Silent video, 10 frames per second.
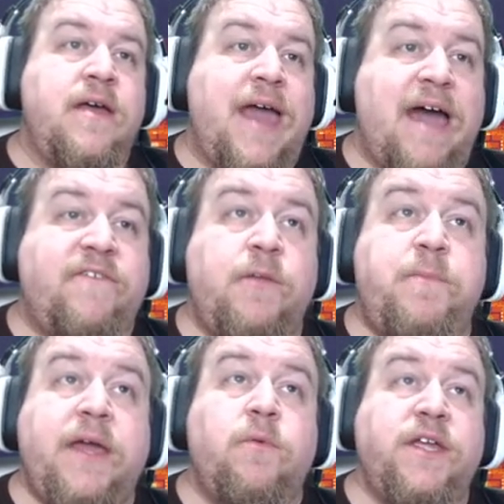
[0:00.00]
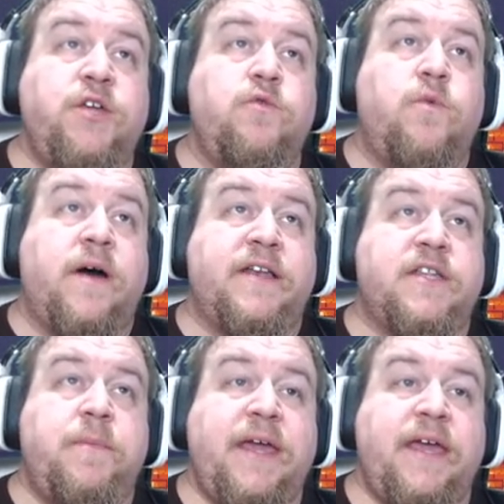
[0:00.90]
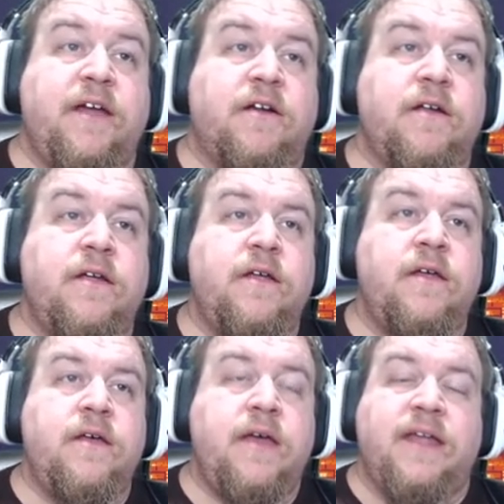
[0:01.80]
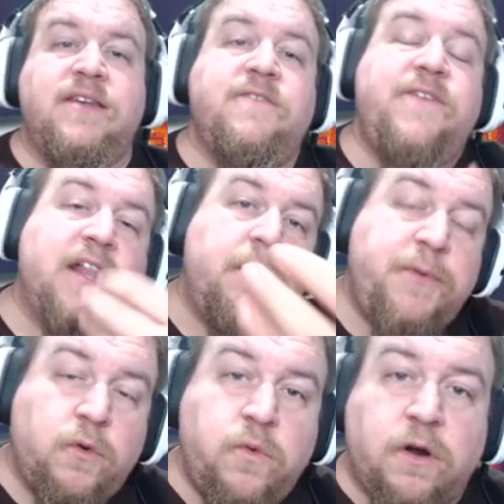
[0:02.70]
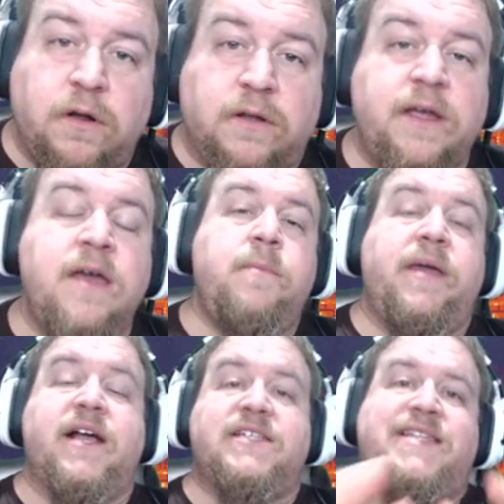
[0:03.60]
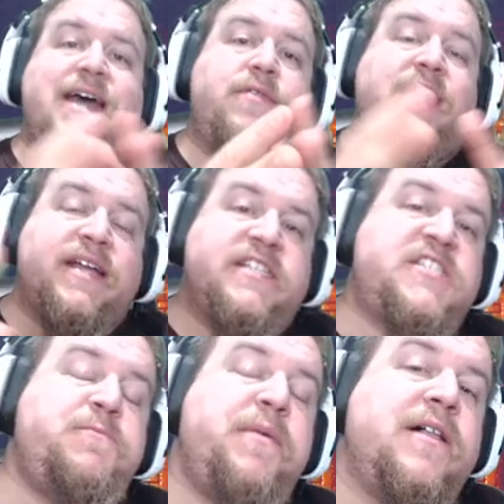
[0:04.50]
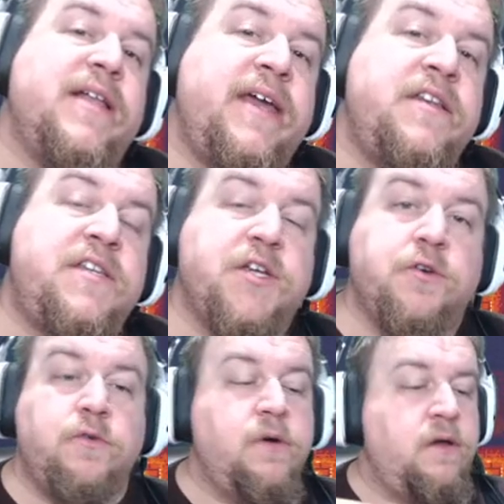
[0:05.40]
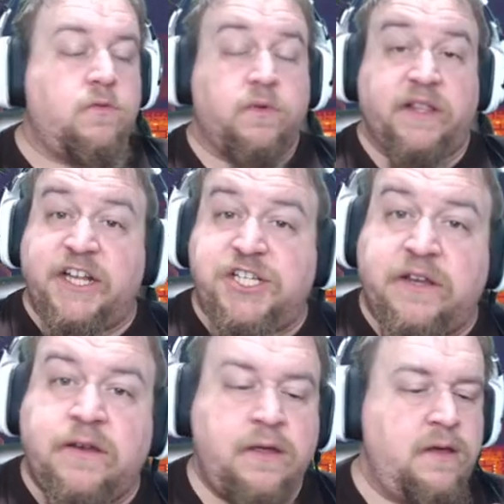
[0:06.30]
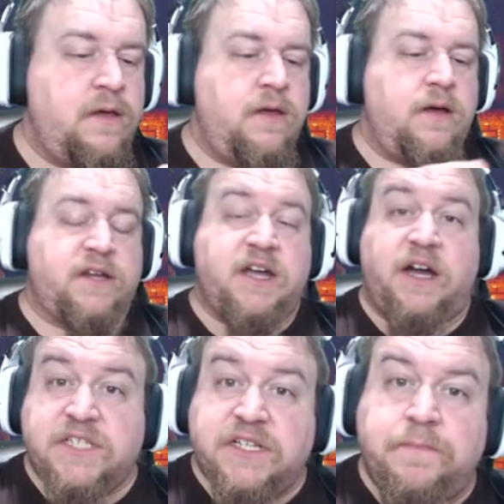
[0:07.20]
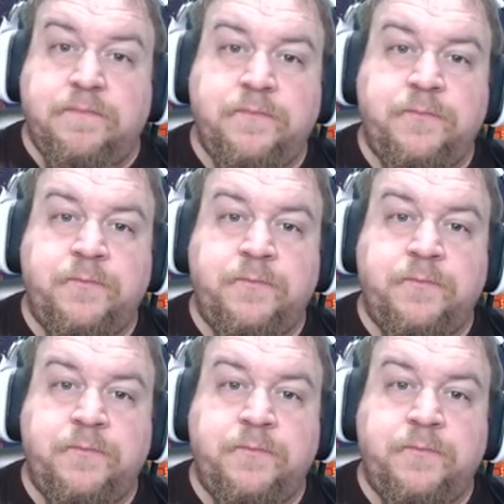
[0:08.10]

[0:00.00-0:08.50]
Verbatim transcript: Have it be what you'd want it to be here and develop your world, because now that can spill into religion, custom,